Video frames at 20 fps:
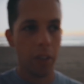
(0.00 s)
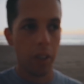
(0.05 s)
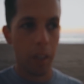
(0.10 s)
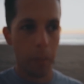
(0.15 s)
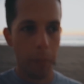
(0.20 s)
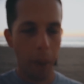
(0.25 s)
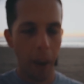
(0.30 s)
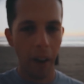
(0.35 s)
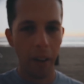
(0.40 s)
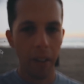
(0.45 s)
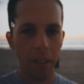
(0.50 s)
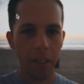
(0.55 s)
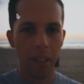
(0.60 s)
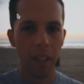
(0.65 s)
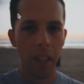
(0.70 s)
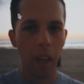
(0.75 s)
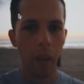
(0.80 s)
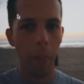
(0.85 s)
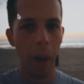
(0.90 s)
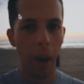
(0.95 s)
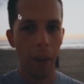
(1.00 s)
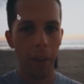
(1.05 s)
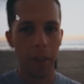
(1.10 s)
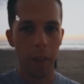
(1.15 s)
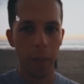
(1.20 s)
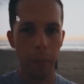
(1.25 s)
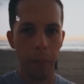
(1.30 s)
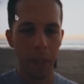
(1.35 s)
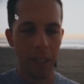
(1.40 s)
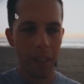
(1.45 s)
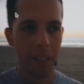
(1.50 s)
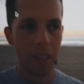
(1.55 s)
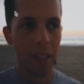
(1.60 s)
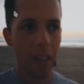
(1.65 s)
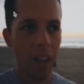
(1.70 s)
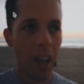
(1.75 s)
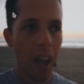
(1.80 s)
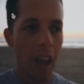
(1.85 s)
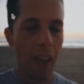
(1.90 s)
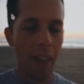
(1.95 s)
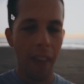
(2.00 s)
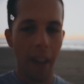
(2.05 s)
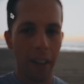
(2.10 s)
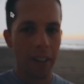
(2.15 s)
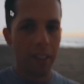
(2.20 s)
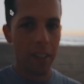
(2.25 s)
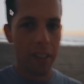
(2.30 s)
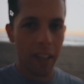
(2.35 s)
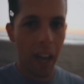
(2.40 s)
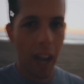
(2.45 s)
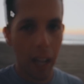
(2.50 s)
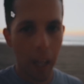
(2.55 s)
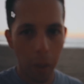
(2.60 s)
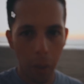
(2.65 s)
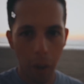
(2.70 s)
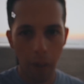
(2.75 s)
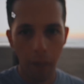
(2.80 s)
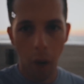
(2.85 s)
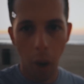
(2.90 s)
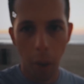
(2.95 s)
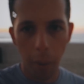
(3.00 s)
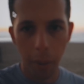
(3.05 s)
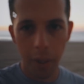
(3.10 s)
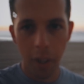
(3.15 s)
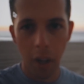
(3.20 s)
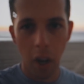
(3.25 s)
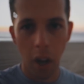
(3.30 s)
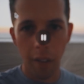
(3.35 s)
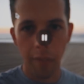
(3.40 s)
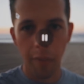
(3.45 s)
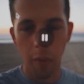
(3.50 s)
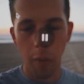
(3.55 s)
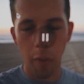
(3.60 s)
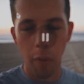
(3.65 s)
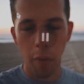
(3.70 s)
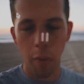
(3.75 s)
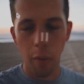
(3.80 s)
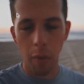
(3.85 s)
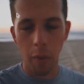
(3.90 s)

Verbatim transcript: is transparency about this business, and that is exactly what I've always gone for.